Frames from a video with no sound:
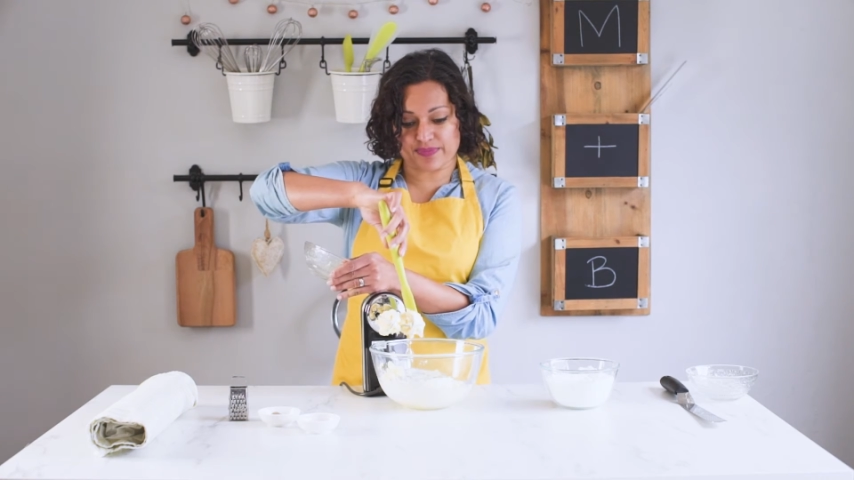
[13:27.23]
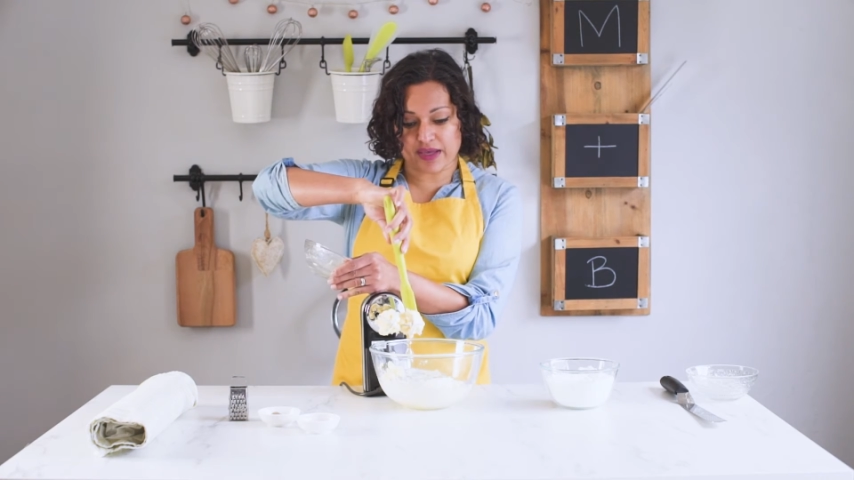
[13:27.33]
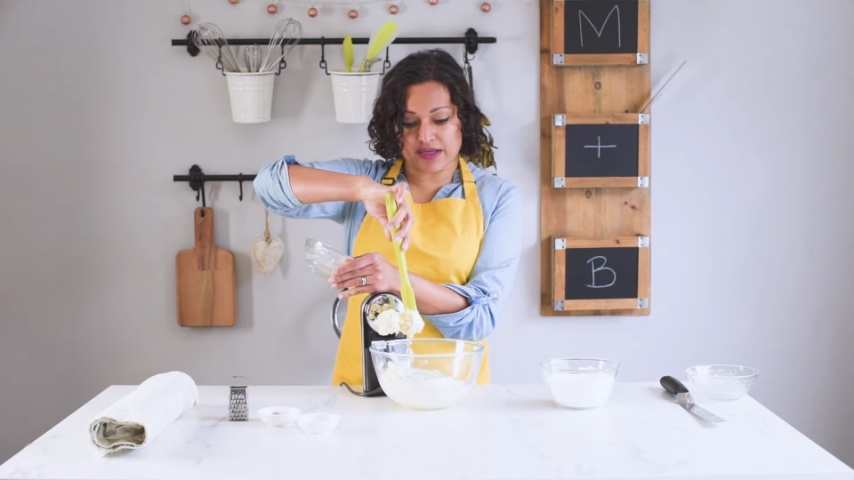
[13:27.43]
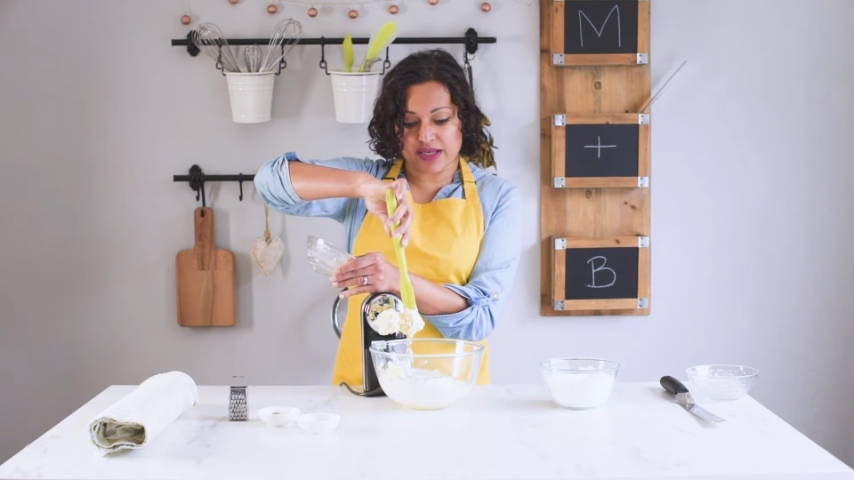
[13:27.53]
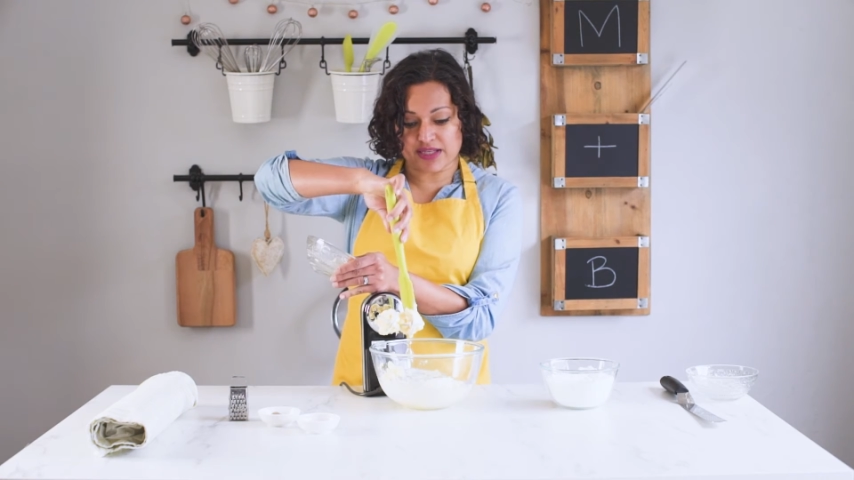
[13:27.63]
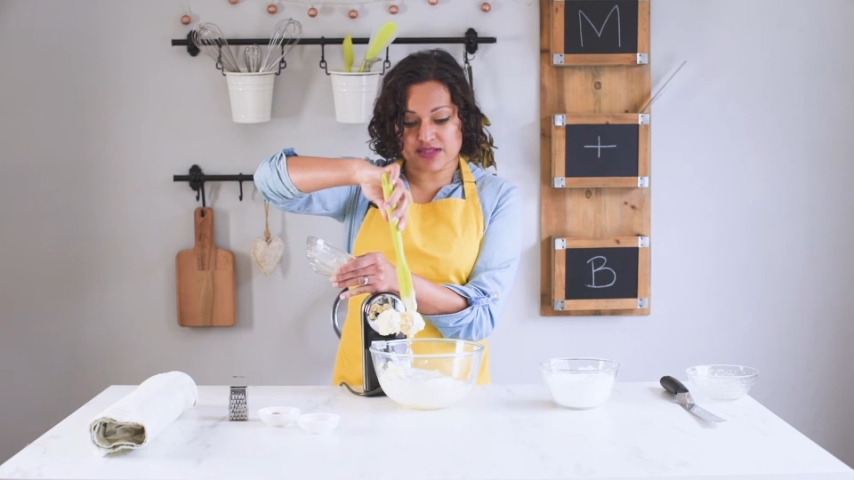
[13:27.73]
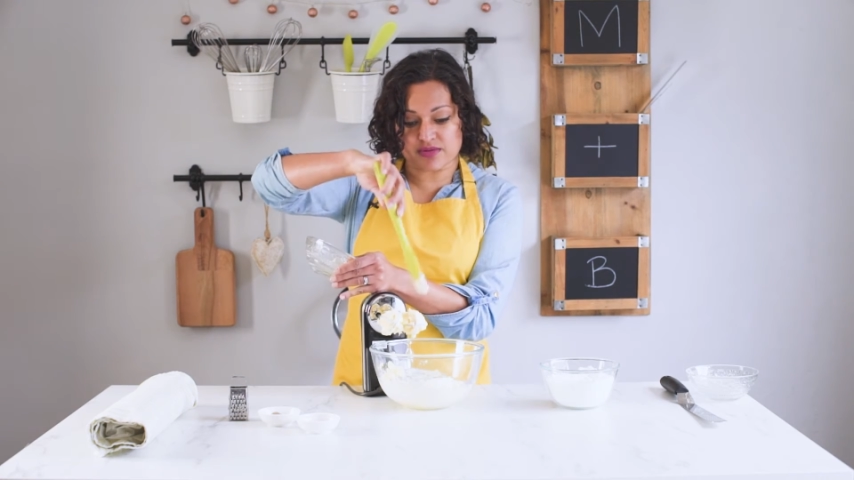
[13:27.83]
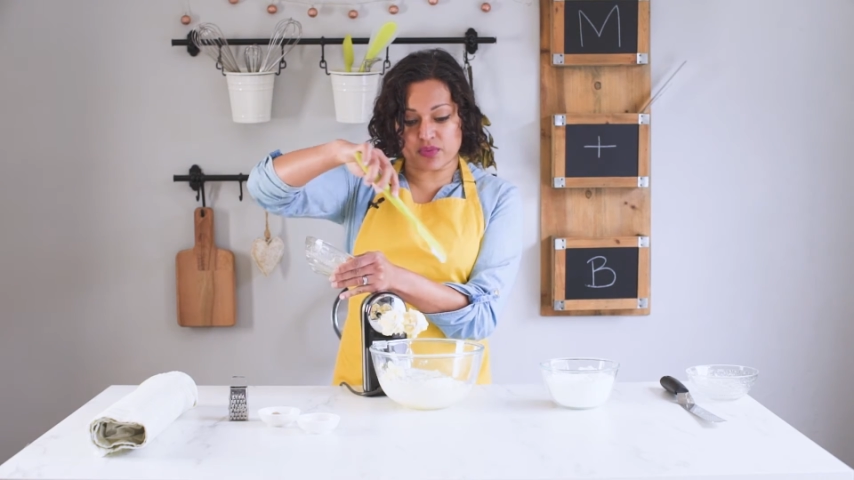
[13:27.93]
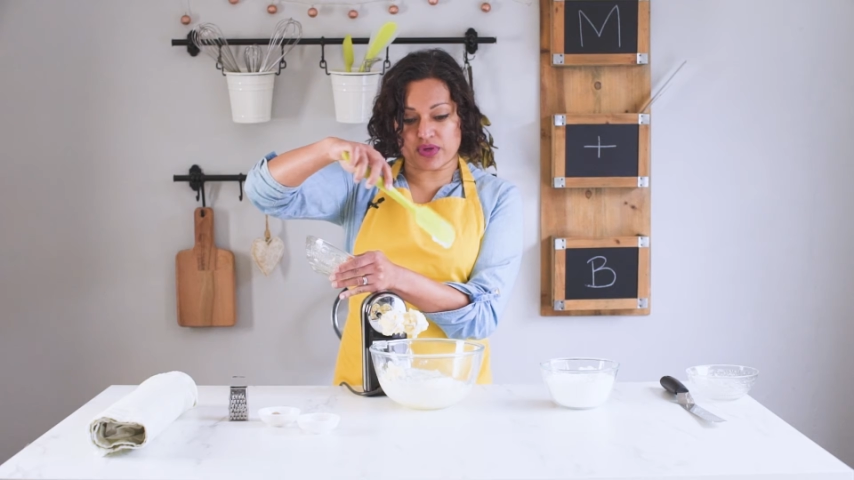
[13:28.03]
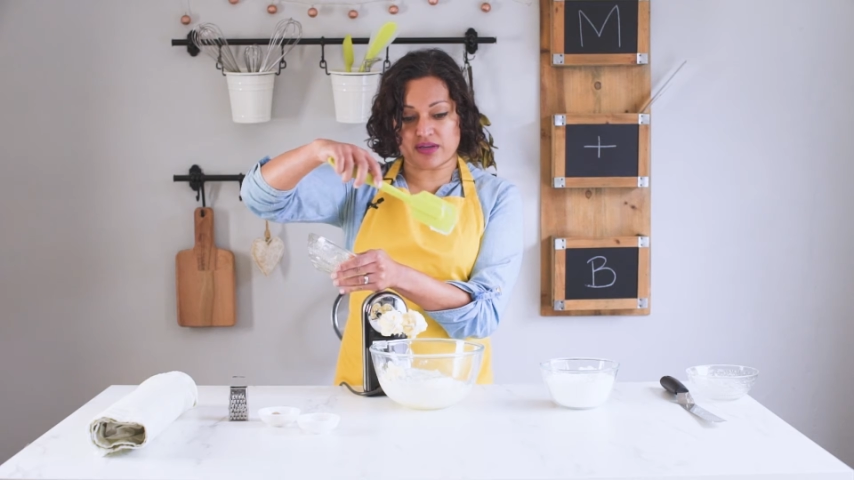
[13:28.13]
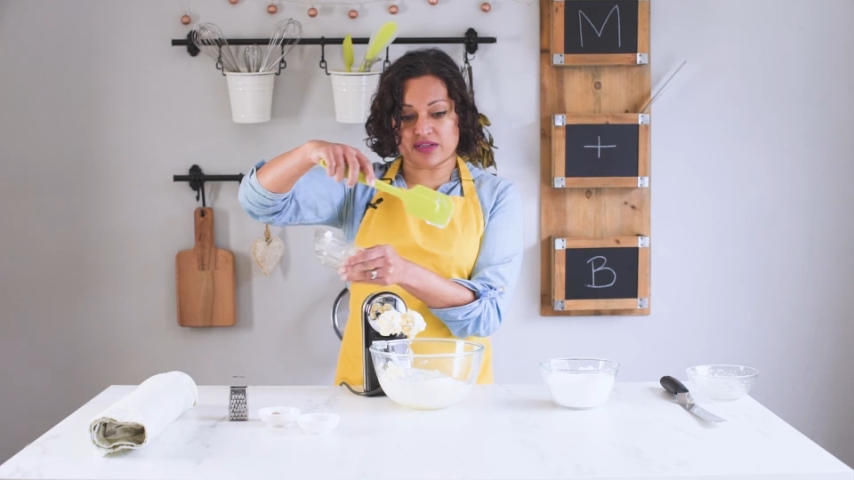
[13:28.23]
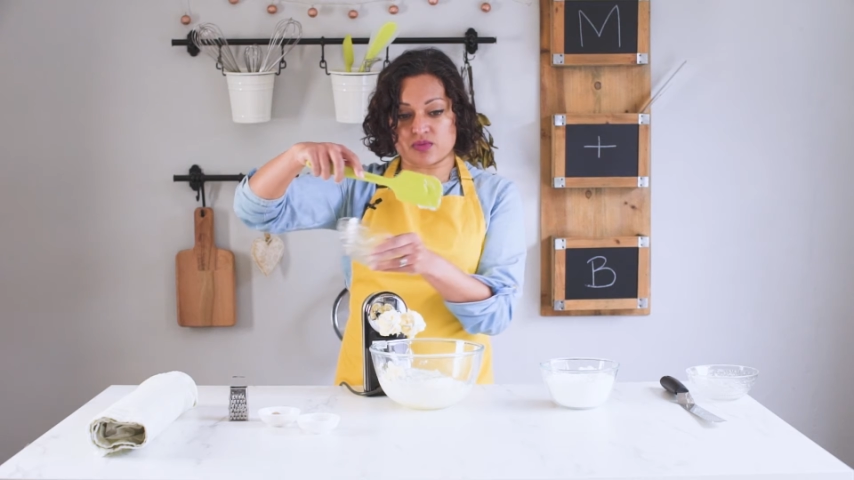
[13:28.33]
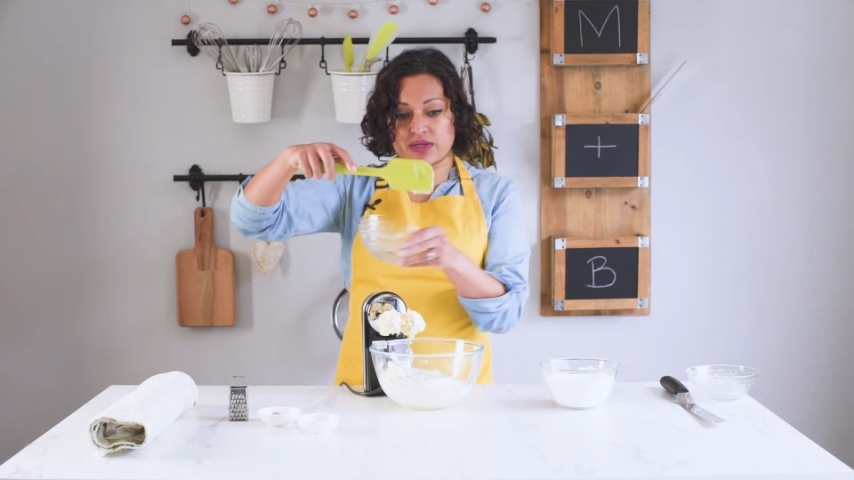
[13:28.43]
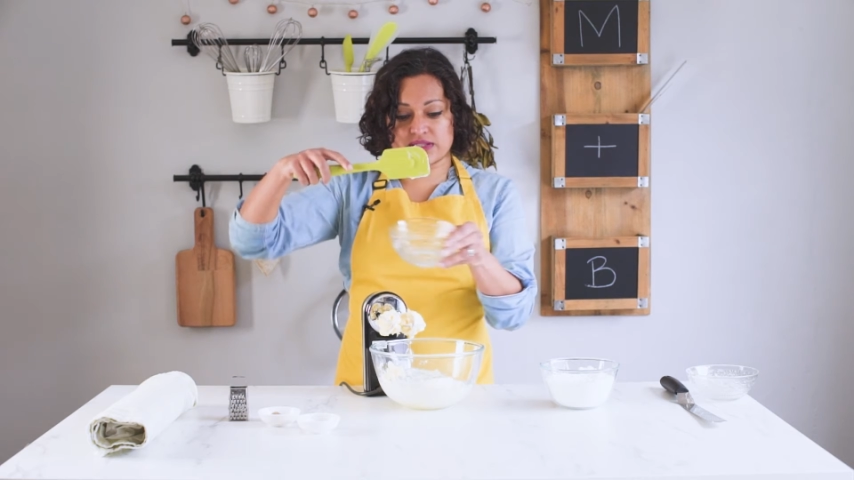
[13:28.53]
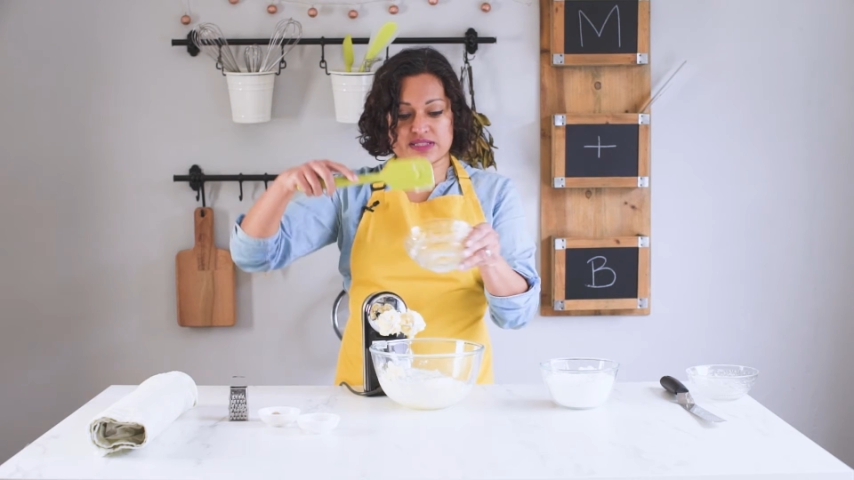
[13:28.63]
and it doesn't work as well.